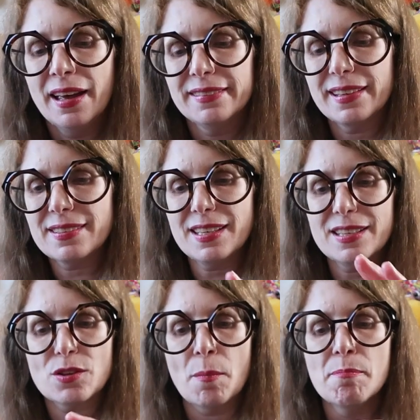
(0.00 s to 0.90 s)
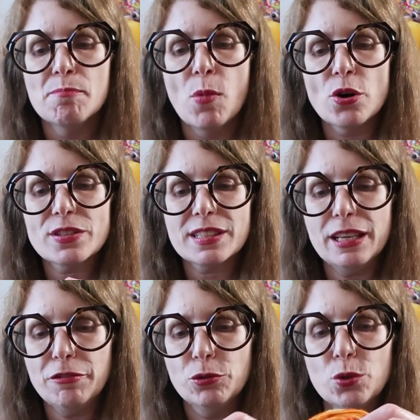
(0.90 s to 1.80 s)
This is
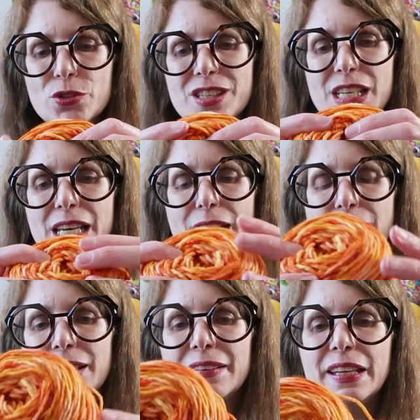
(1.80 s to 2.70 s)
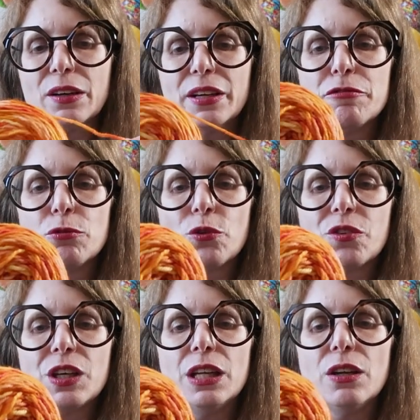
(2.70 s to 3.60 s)
mostly a full skein, nearly a full
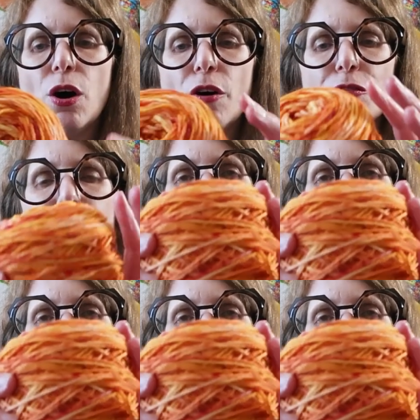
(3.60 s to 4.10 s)
skein of